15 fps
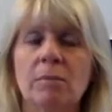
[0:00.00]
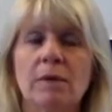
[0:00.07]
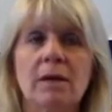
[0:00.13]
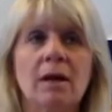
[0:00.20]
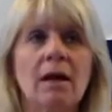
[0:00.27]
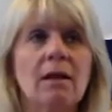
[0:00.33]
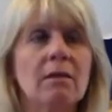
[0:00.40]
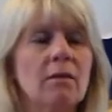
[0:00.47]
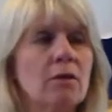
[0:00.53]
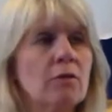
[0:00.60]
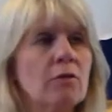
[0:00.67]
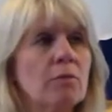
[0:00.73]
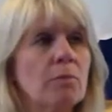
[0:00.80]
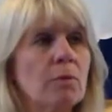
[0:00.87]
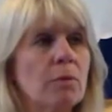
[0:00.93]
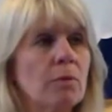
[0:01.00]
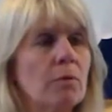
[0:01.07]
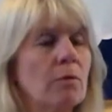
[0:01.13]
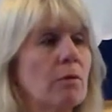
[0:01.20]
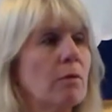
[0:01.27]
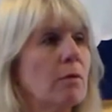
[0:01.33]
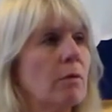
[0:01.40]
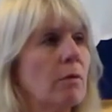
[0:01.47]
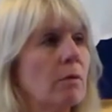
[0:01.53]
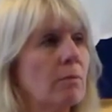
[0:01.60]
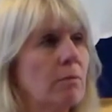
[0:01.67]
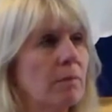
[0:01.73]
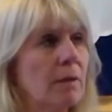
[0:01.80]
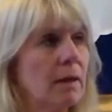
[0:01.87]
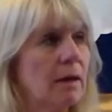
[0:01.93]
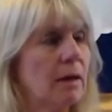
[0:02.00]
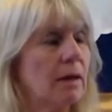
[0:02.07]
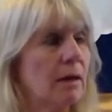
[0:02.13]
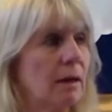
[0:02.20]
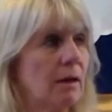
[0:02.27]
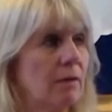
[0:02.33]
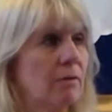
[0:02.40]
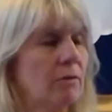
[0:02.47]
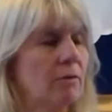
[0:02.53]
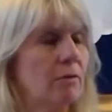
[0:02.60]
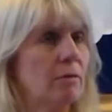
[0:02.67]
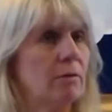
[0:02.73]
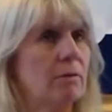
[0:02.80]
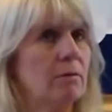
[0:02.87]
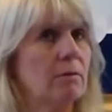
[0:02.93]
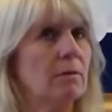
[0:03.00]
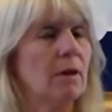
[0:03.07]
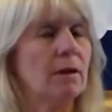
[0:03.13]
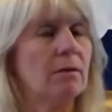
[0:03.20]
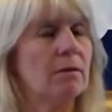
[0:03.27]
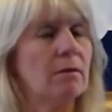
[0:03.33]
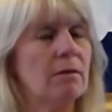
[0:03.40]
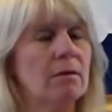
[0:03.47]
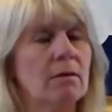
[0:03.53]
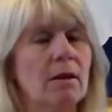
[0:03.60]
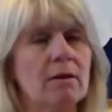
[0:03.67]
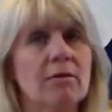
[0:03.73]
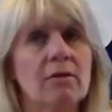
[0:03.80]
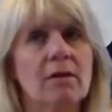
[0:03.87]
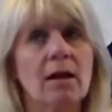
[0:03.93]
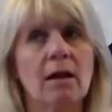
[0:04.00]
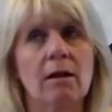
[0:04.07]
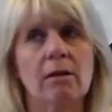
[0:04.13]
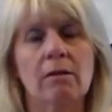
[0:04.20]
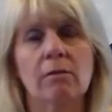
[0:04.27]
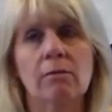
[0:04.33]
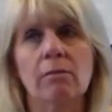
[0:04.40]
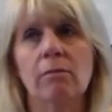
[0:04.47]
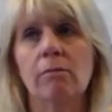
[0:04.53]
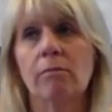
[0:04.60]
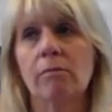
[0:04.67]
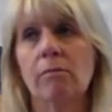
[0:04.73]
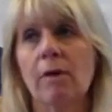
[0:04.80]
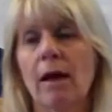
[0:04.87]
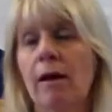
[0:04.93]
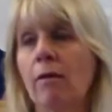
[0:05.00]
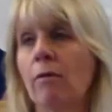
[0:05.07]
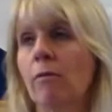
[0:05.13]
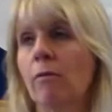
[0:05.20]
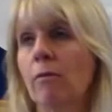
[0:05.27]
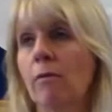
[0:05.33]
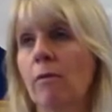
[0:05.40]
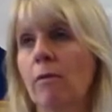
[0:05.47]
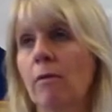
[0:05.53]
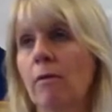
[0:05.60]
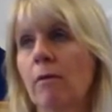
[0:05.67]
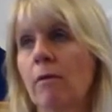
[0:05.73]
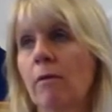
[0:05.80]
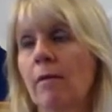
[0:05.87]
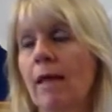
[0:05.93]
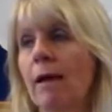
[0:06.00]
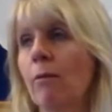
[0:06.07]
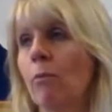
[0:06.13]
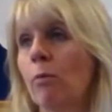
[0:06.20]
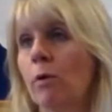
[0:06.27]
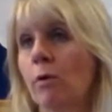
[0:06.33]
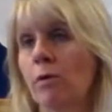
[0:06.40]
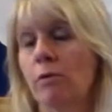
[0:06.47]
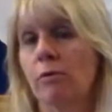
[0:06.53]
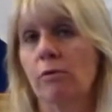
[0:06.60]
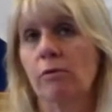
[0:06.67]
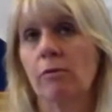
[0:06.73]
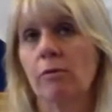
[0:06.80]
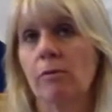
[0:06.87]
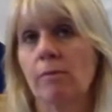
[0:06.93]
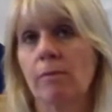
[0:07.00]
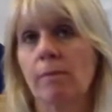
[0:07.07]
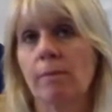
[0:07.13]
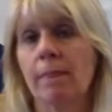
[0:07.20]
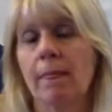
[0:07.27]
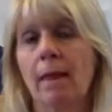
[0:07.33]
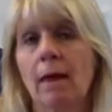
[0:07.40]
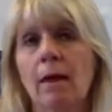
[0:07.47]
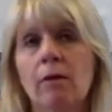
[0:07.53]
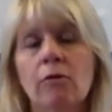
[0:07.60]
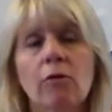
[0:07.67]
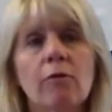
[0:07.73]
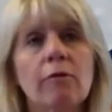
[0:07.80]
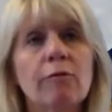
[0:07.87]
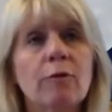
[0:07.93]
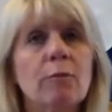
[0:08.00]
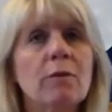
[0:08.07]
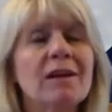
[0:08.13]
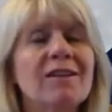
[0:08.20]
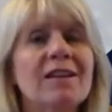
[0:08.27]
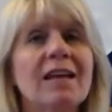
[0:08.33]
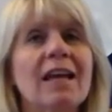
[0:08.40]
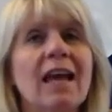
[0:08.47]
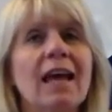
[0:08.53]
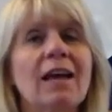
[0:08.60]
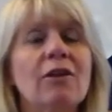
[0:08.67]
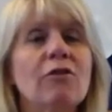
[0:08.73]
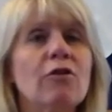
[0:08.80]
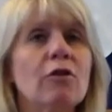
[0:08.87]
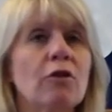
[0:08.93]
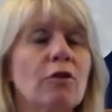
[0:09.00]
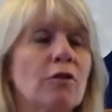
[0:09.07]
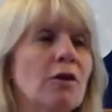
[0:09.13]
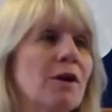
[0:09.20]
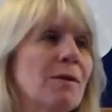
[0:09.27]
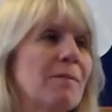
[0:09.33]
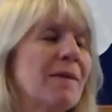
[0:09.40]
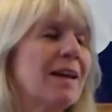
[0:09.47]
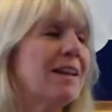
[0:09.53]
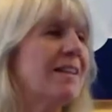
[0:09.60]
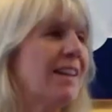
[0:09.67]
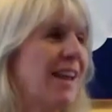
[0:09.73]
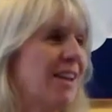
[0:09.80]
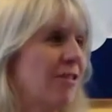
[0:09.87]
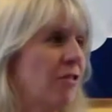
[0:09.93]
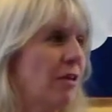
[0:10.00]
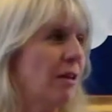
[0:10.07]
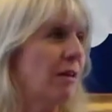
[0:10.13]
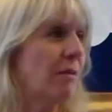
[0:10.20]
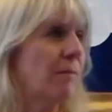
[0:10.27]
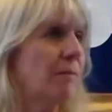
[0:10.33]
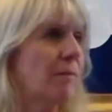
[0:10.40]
But not this pure beingness. That's not how that works. So if you want to gauge your meditation,